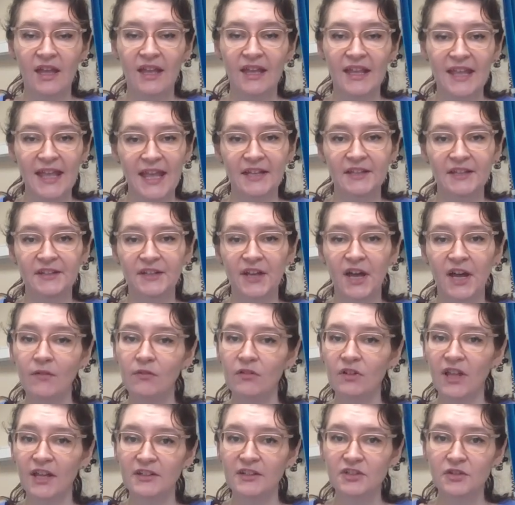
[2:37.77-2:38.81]
Again, I
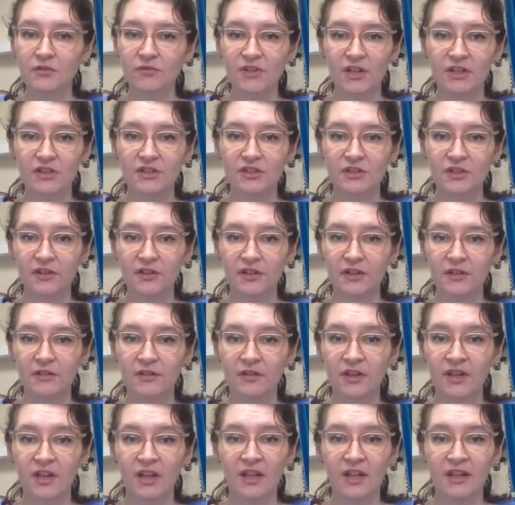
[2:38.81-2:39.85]
would like to reassure
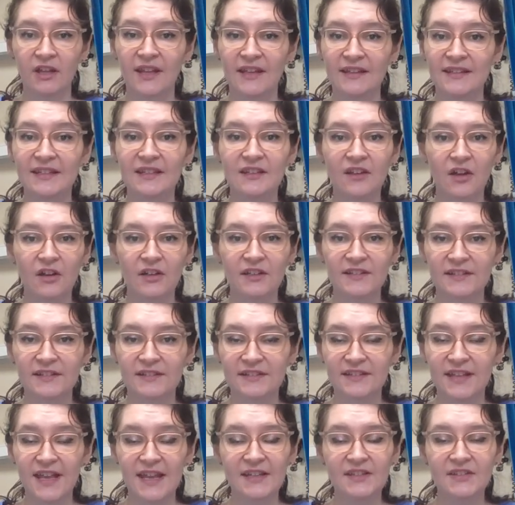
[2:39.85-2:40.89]
you that in our
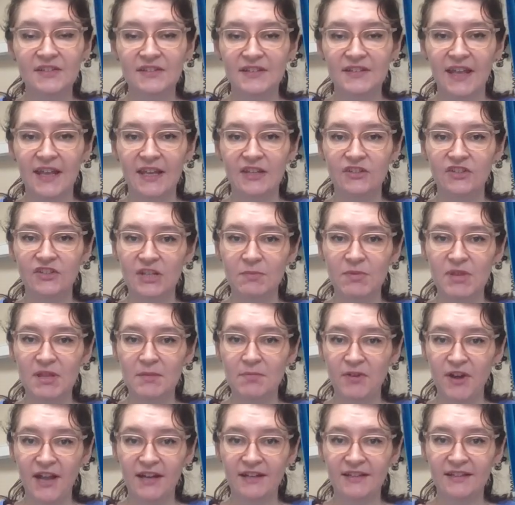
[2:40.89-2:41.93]
day-to-day GP
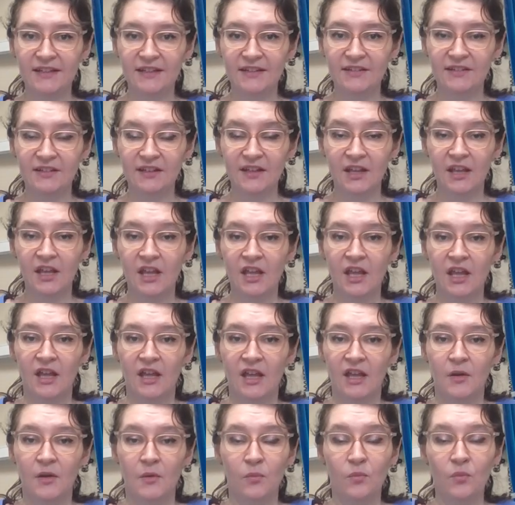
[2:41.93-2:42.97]
practice,
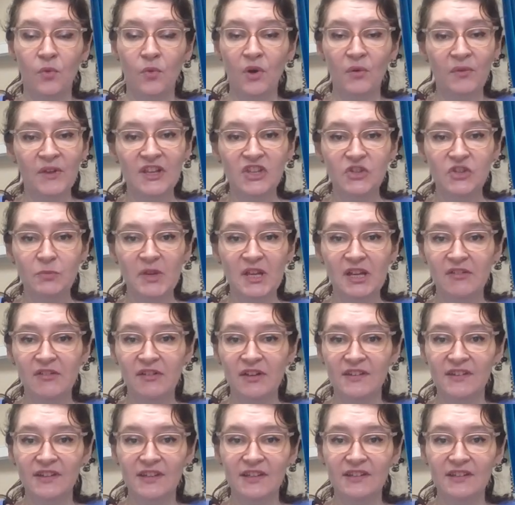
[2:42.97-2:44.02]
what we
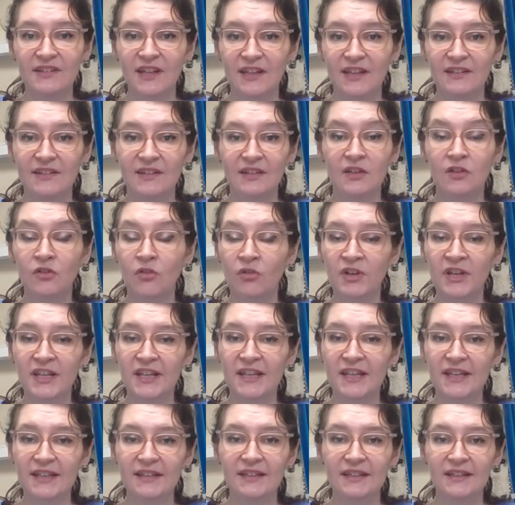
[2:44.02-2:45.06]
experience is that chronic
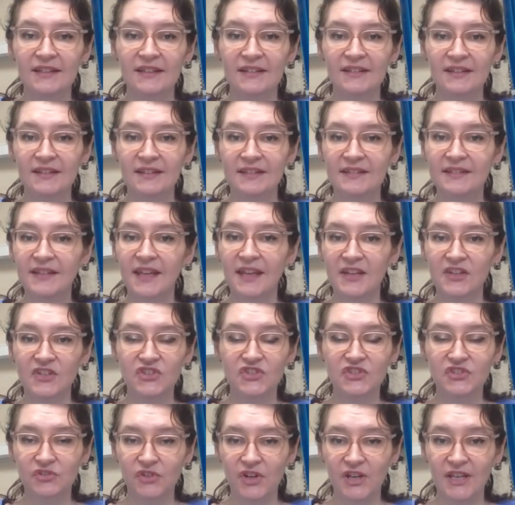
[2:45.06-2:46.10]
kidney disease
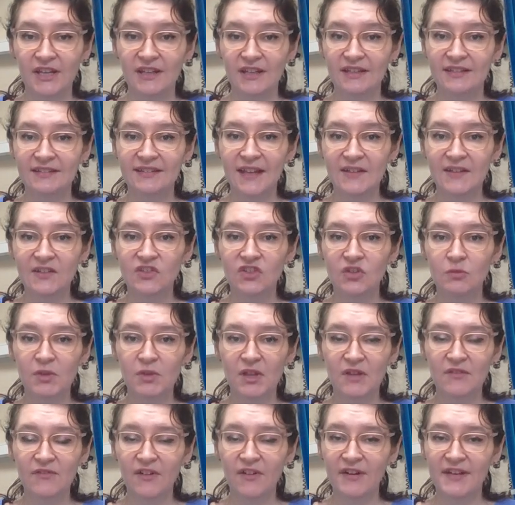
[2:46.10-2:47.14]
stage 3 tends to be
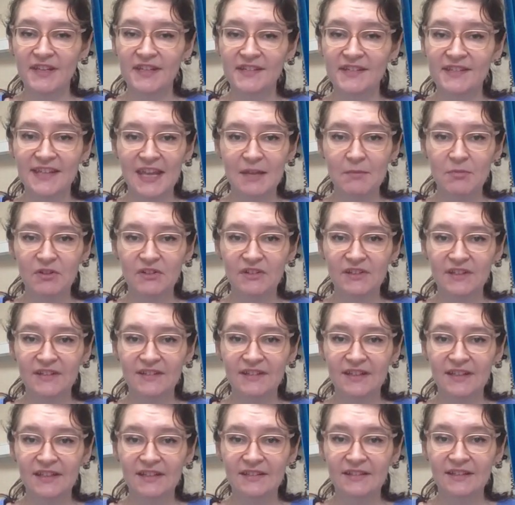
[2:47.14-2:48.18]
a very stable
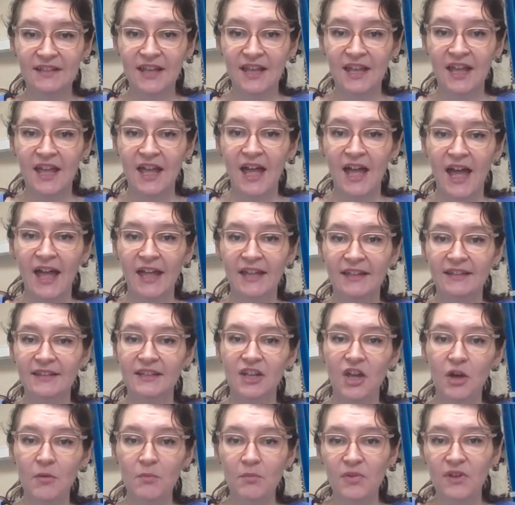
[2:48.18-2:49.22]
disease and the
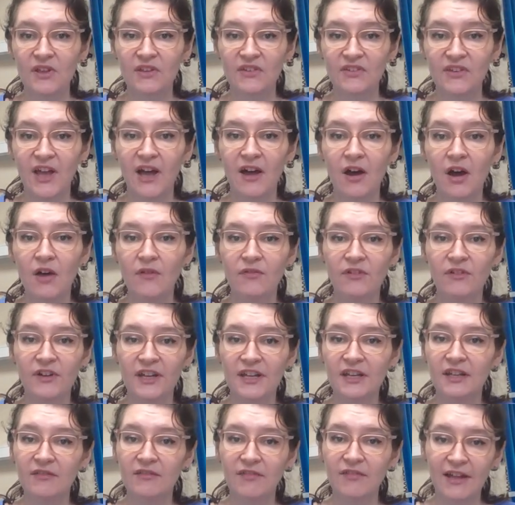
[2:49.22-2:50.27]
numbers are
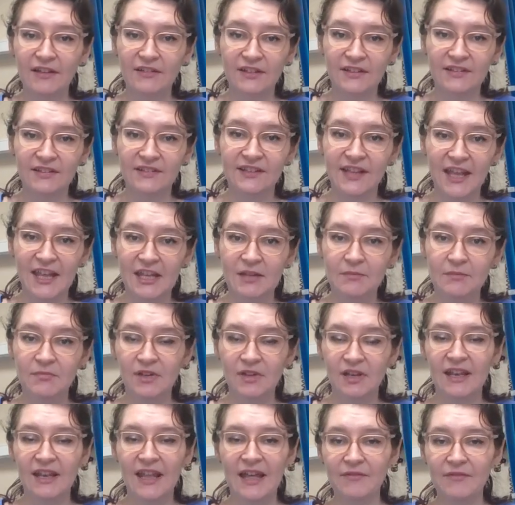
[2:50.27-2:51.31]
hovering around the
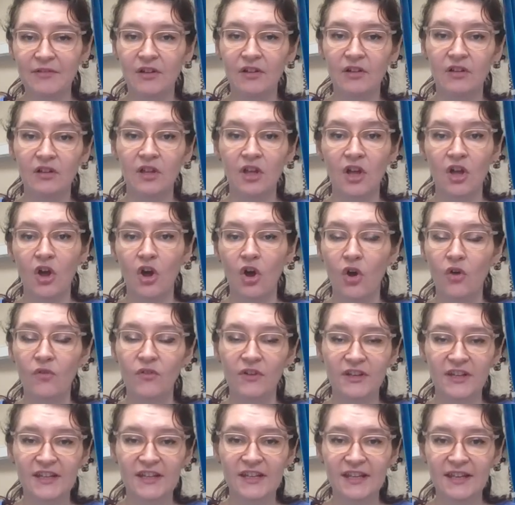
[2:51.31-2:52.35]
same level over
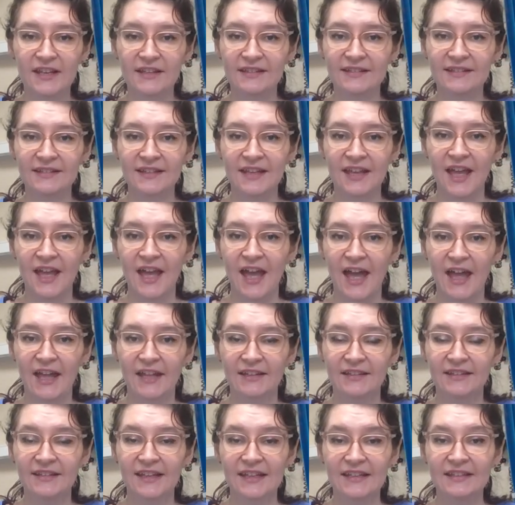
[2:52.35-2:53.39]
the years,
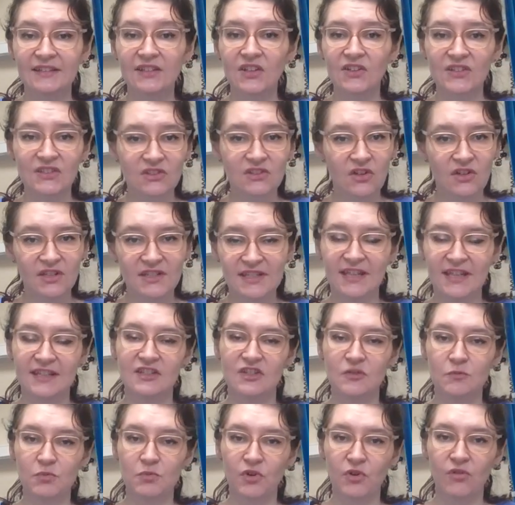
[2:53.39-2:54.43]
and it does not tend
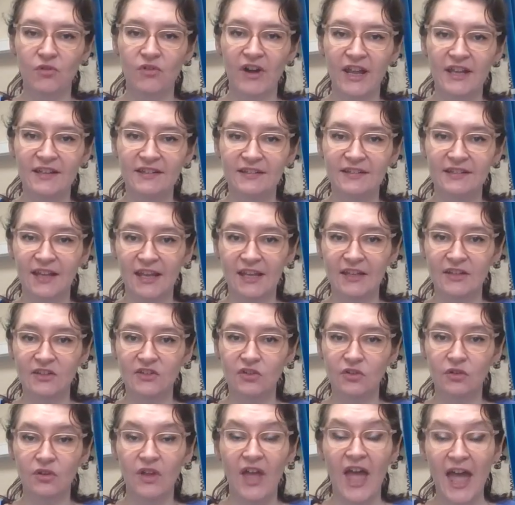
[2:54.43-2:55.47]
to progress
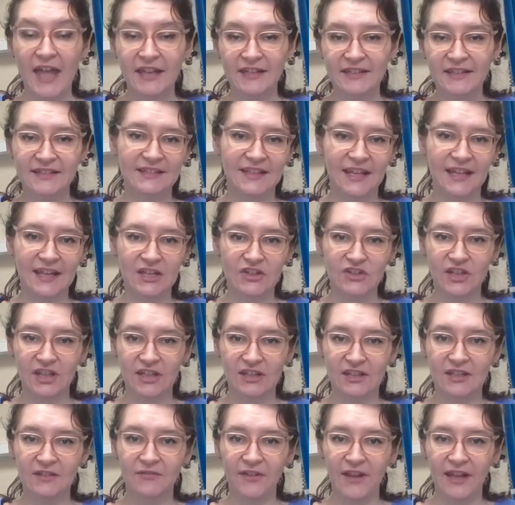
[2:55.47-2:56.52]
into end-stage
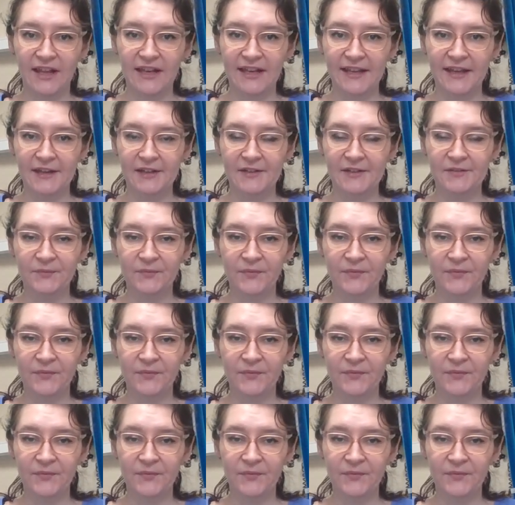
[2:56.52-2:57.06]
kidney failure.